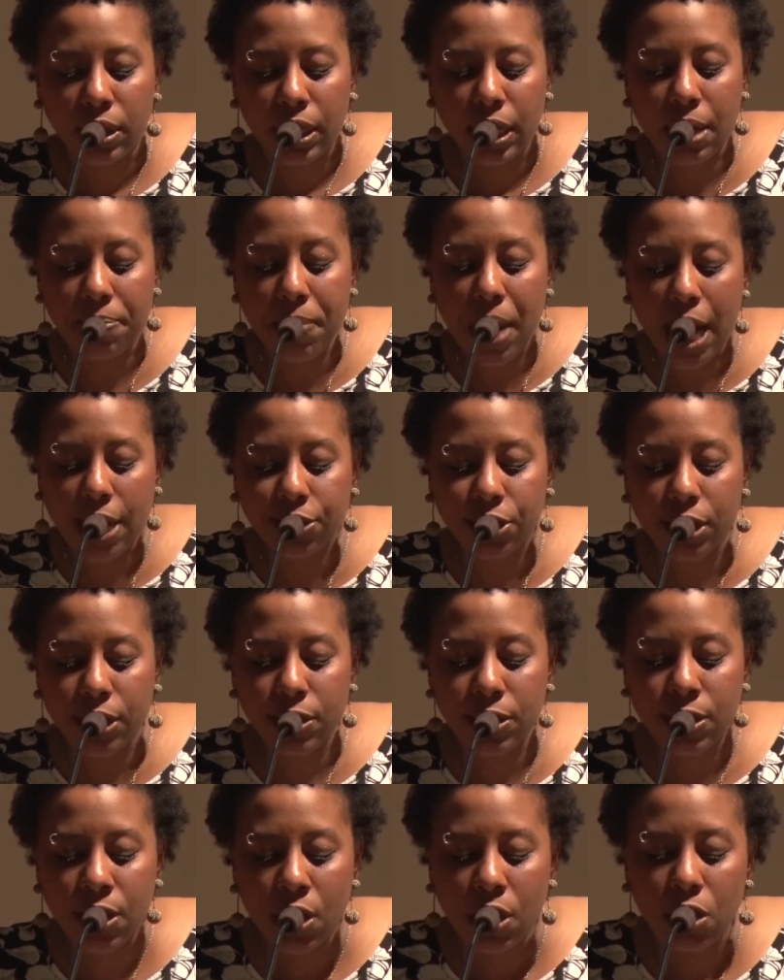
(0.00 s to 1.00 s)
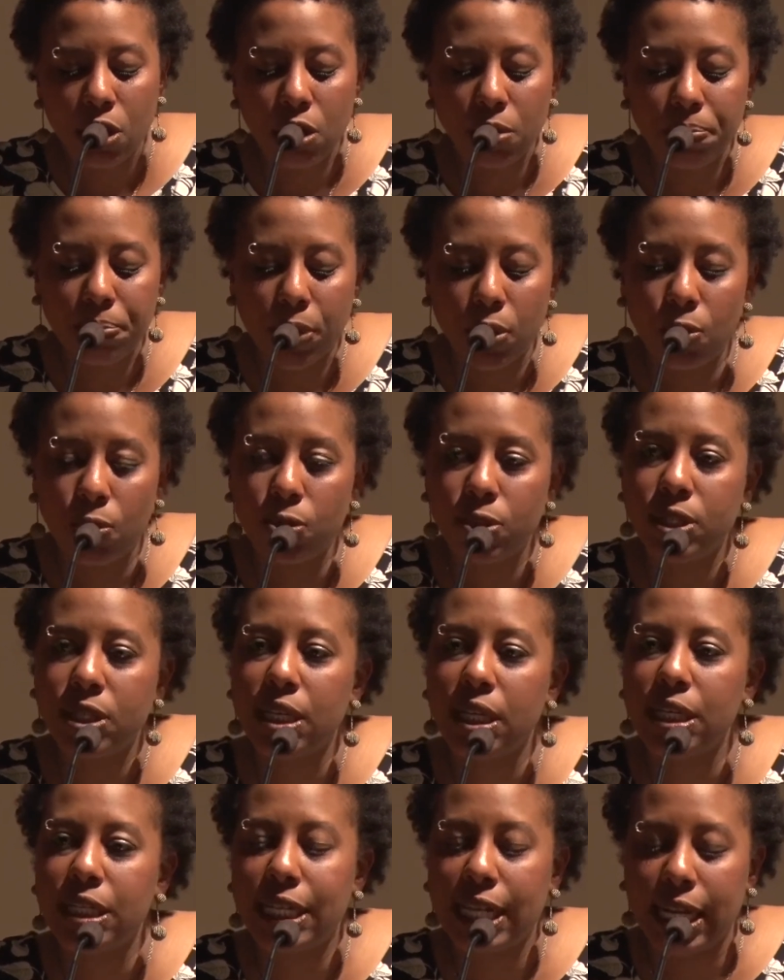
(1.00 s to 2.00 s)
imagines her bones
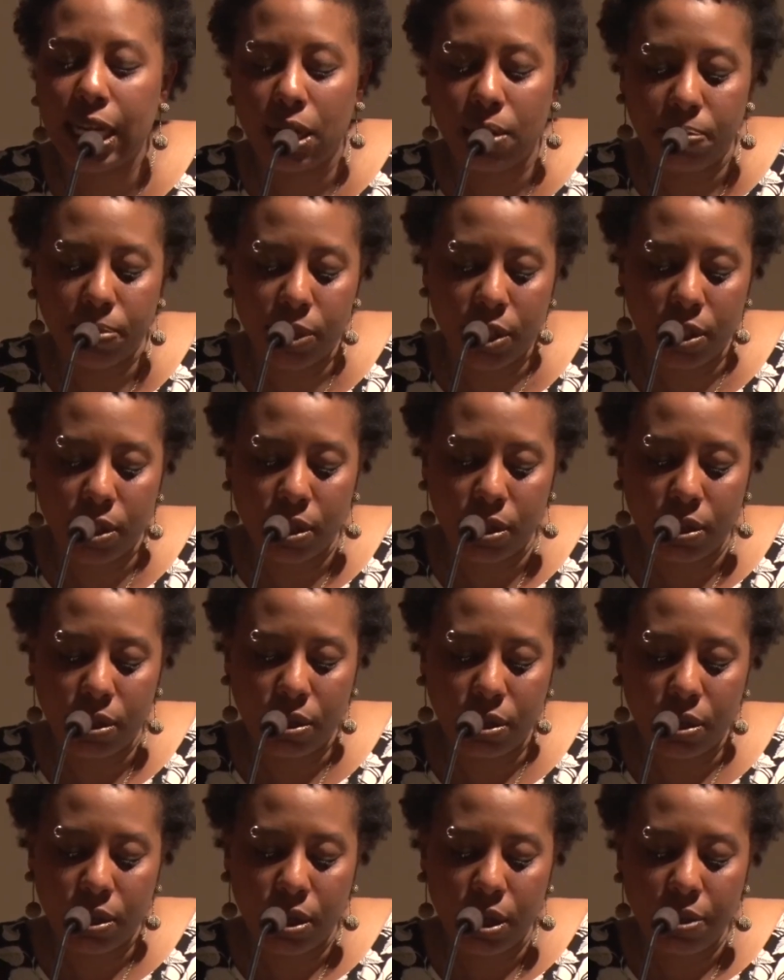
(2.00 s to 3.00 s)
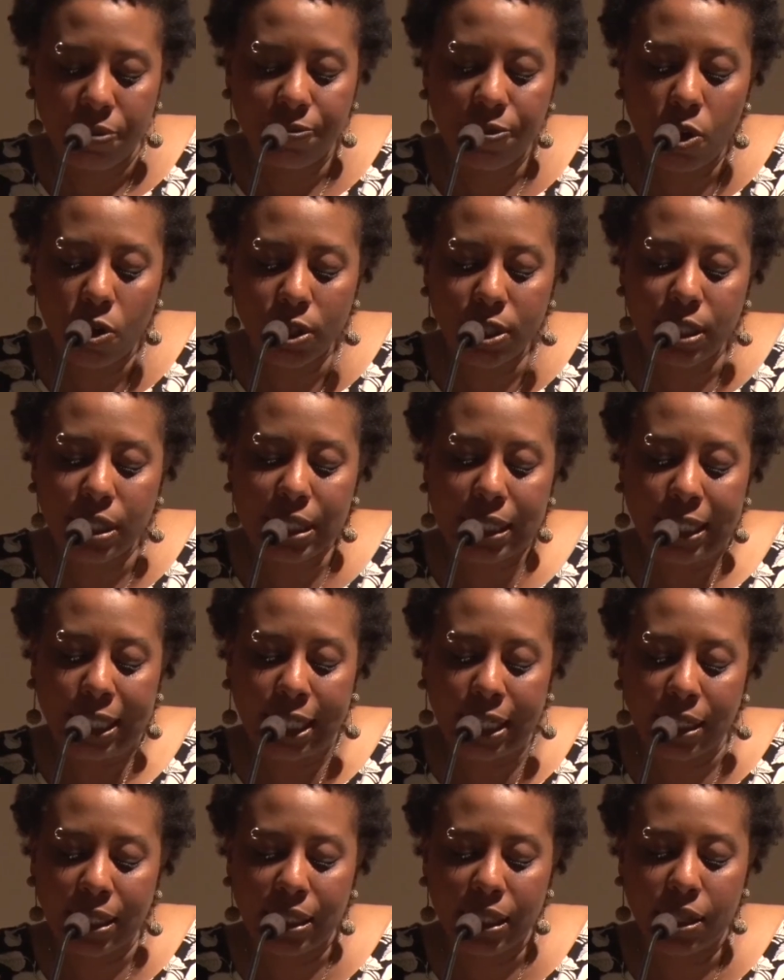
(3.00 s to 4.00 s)
damned, false
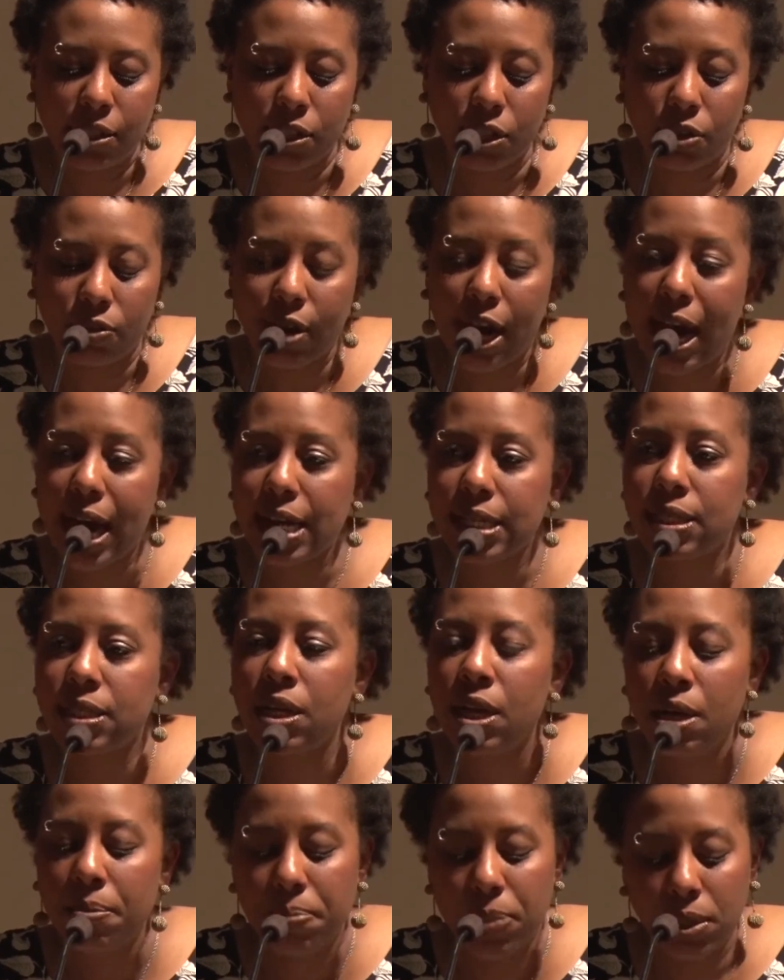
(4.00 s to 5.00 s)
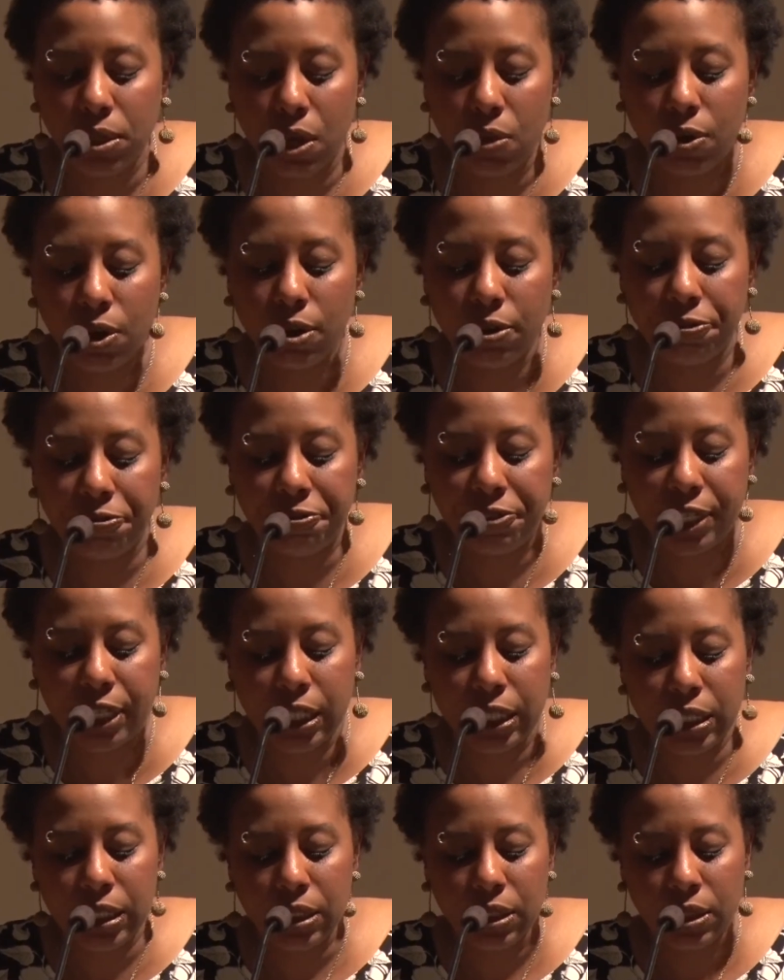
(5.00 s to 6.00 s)
teeth in the grass below her
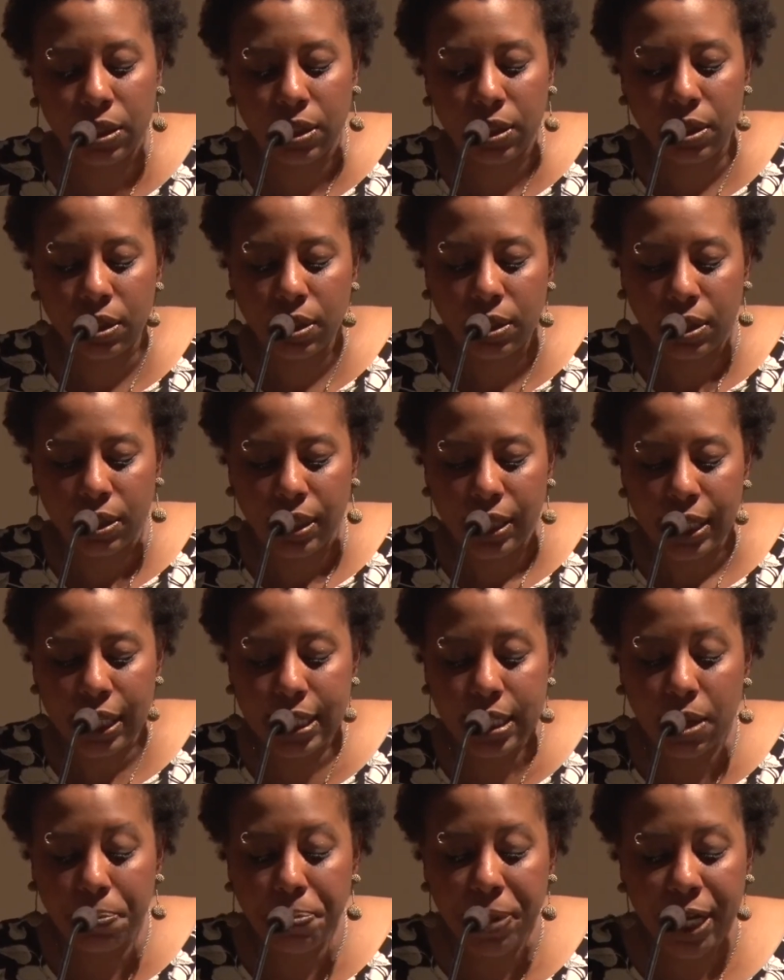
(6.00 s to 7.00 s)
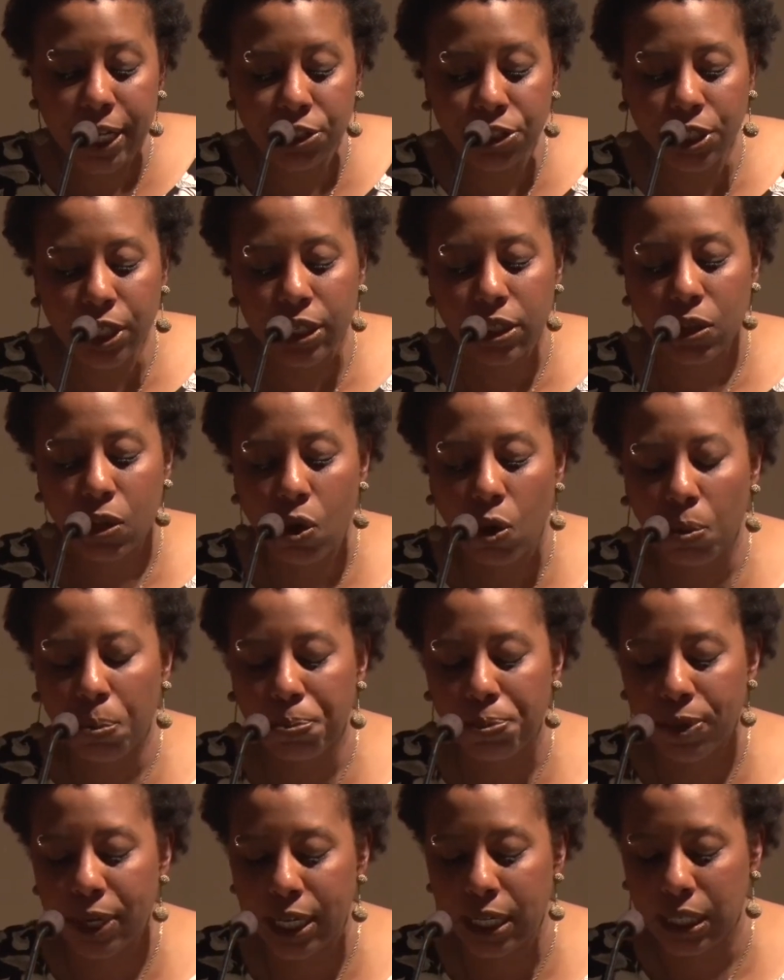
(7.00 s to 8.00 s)
feet, is a patient
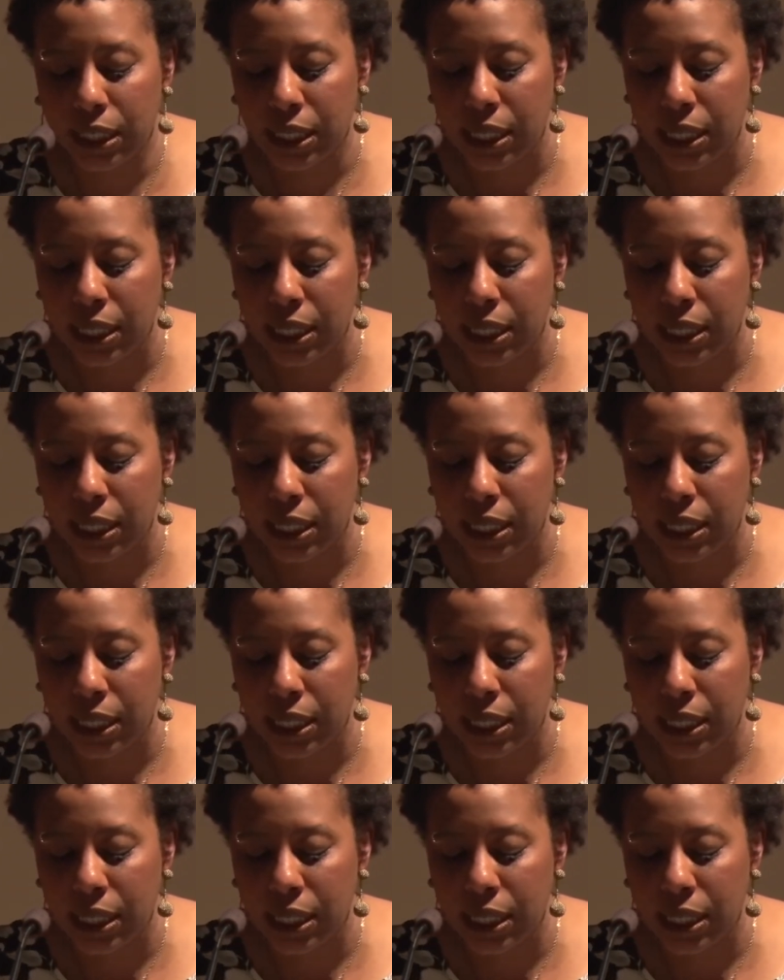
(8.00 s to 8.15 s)
culprit,